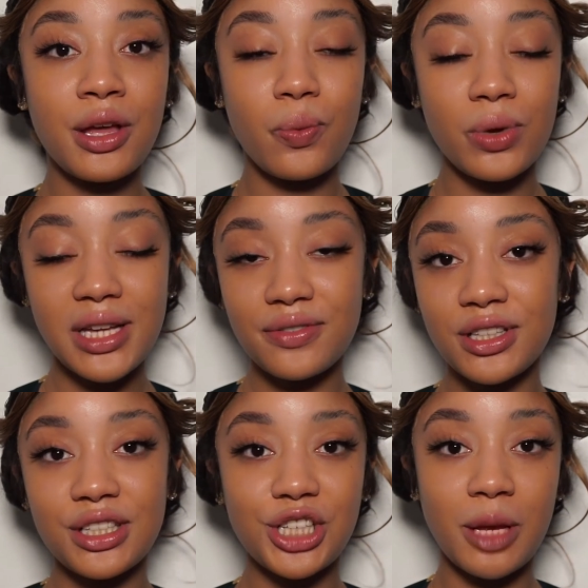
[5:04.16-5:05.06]
Once I've done
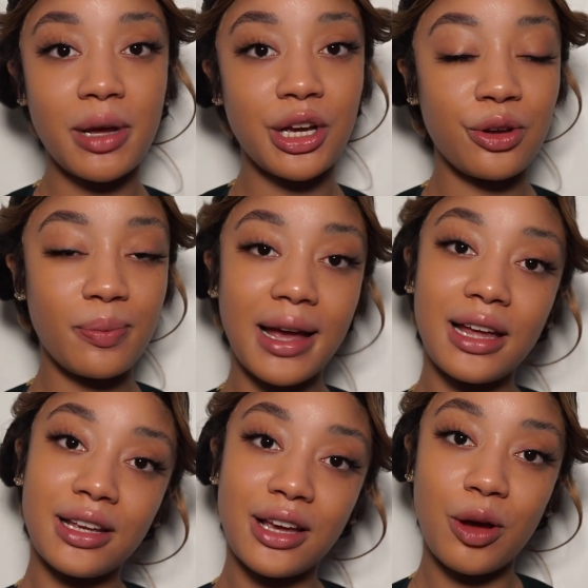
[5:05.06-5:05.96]
the shape, I go with
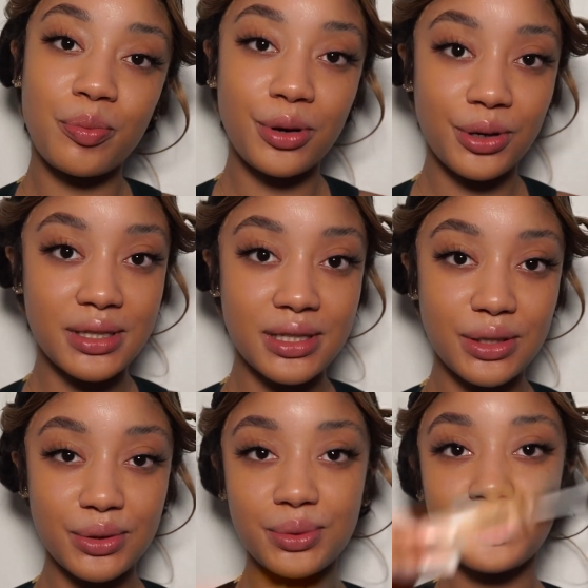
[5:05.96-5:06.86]
my Girl Pro
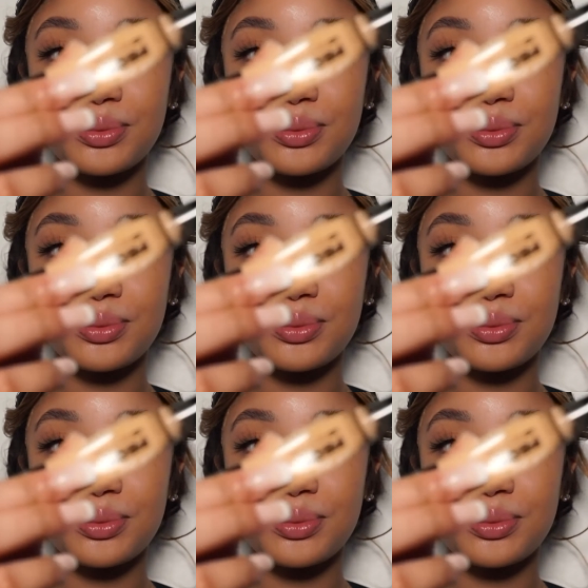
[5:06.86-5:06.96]
Conceal.